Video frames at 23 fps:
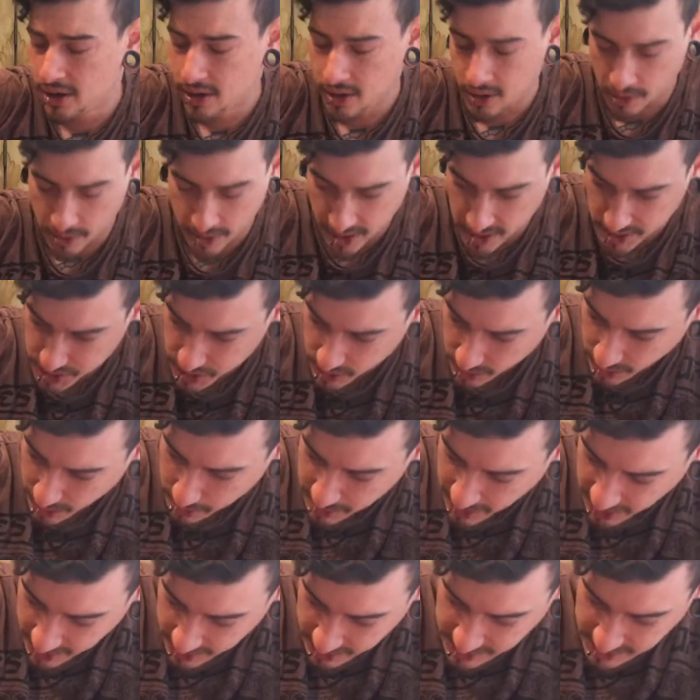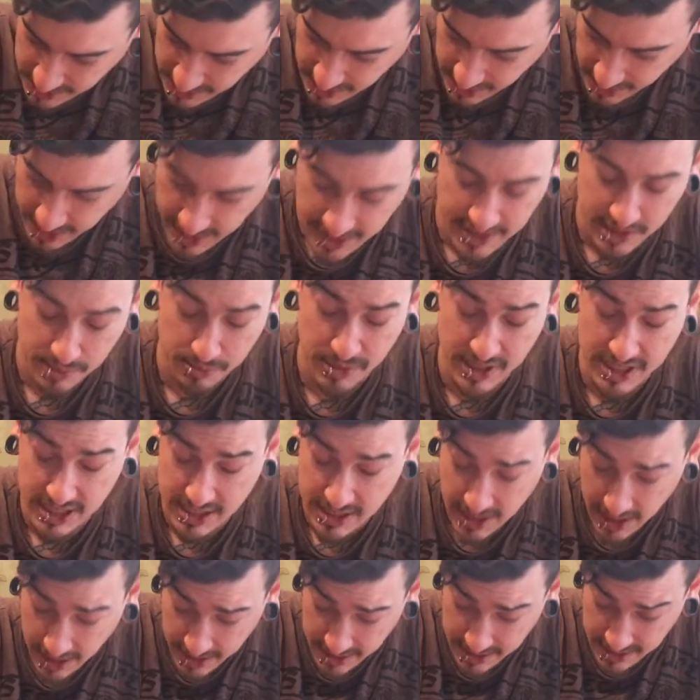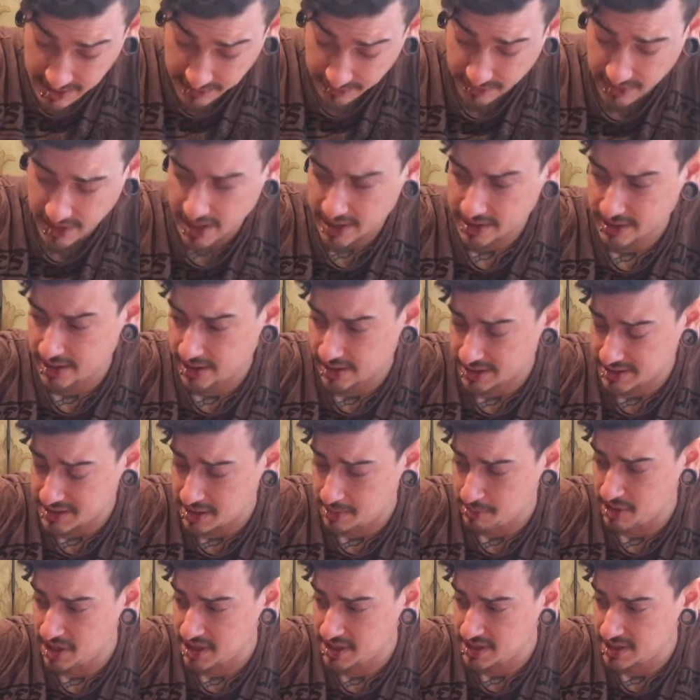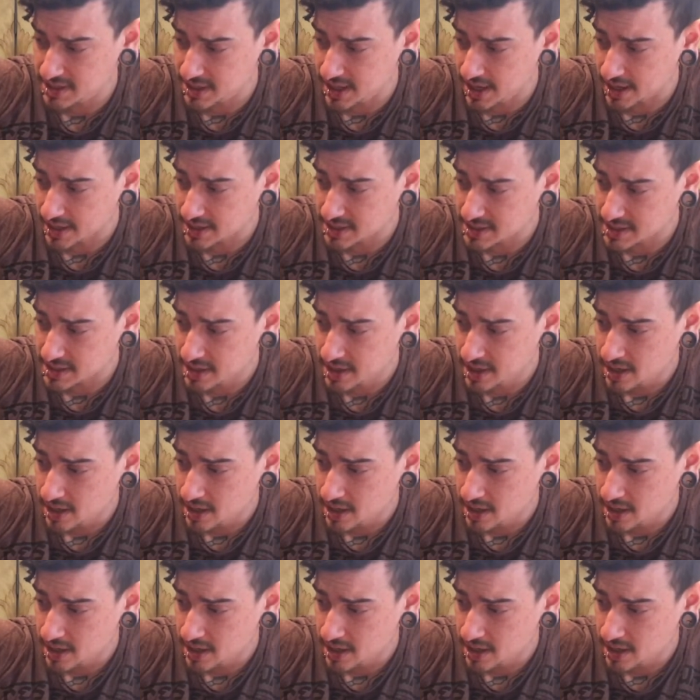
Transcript: Okay, so let me get into the case besides the fact that it's MATX.